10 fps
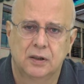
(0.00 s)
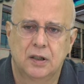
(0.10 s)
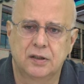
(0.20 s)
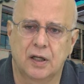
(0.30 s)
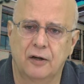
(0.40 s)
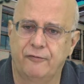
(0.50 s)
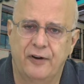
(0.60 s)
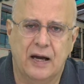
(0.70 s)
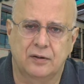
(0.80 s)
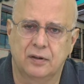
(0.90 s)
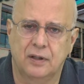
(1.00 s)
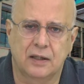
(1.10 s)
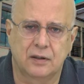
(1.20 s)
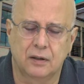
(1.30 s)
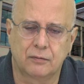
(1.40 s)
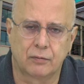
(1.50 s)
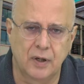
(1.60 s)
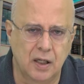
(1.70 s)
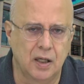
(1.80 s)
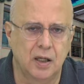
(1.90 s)
It's an effect that
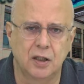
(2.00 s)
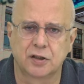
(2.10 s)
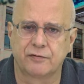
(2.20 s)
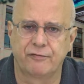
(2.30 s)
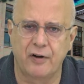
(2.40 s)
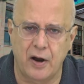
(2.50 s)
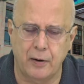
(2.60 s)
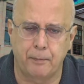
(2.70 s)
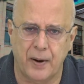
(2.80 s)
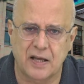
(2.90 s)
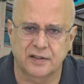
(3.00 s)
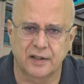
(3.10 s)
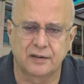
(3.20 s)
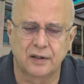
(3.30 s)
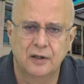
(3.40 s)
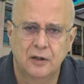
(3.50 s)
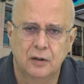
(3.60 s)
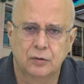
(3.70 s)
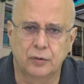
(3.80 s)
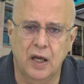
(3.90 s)
really is very present.
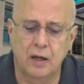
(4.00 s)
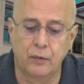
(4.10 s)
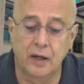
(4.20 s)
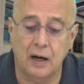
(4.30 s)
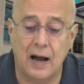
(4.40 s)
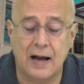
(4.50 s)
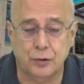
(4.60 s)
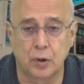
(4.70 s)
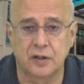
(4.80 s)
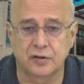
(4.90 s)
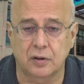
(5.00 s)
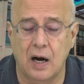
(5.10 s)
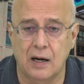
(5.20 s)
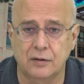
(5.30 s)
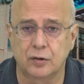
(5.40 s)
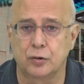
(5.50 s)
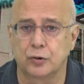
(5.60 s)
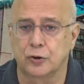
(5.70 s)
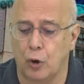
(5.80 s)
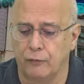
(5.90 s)
Today we actually start to
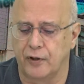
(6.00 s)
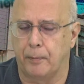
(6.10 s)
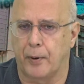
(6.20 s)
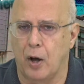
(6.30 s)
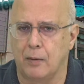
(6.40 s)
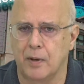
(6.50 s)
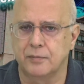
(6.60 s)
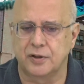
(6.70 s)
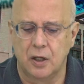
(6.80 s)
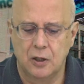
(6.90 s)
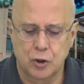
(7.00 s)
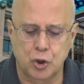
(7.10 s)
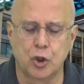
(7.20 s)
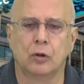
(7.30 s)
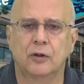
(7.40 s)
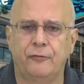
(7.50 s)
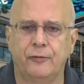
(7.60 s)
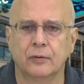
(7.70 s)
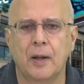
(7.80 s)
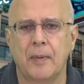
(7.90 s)
solve the problems, show the
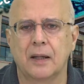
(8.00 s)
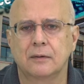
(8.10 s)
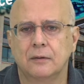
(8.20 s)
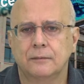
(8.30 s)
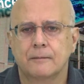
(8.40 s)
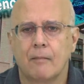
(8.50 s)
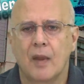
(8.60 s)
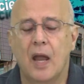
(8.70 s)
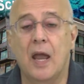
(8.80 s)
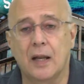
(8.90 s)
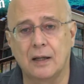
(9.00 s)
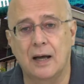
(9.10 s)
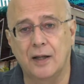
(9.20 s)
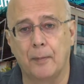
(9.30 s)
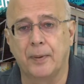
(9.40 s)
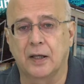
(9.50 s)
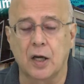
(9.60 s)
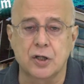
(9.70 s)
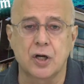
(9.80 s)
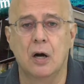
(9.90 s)
fundamental and the
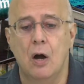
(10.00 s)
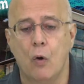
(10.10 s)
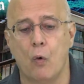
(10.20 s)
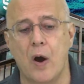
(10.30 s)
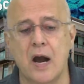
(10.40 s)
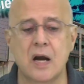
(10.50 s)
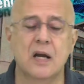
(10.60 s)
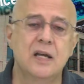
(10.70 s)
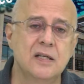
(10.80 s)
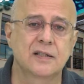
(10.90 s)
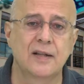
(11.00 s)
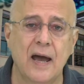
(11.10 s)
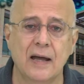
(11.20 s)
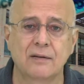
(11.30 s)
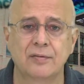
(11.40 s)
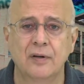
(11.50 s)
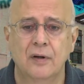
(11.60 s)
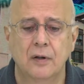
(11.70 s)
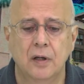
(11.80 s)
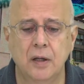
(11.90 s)
application. Where is that
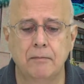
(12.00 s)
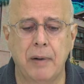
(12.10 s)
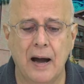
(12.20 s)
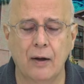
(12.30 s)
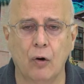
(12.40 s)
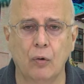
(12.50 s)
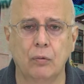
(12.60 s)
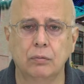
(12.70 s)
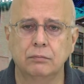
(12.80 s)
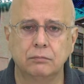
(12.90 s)
in bio